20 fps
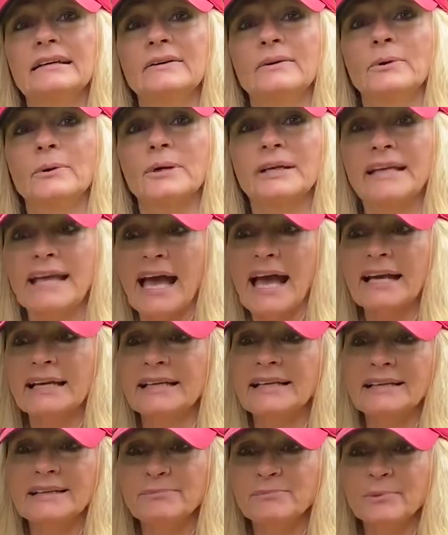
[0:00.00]

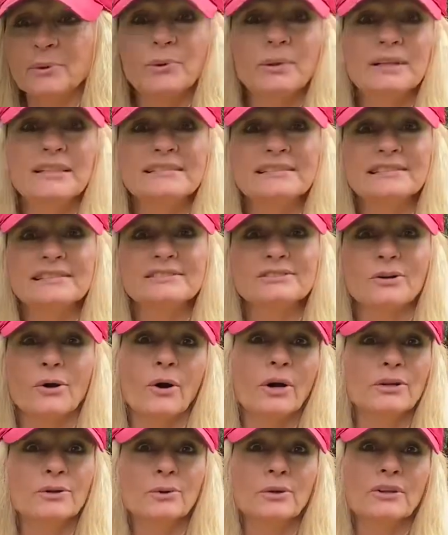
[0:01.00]
Organic poisons
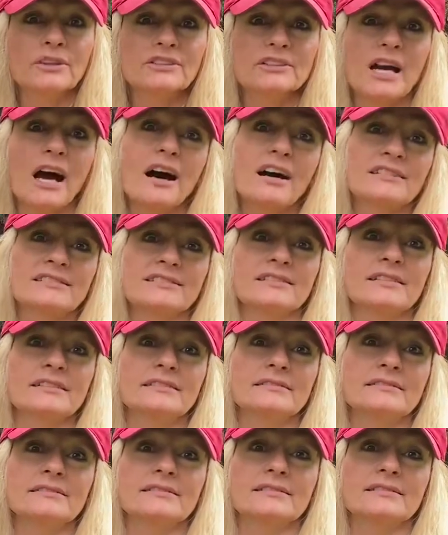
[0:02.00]
are
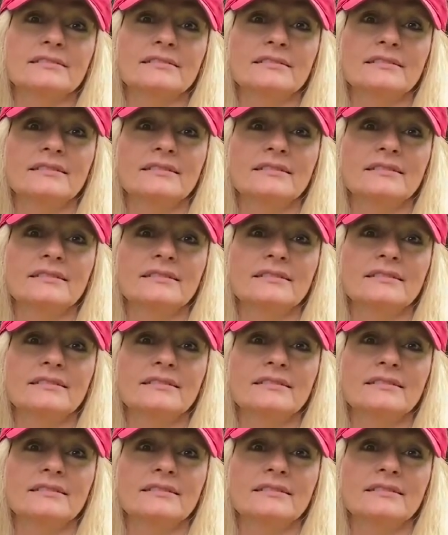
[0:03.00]
neurotoxins.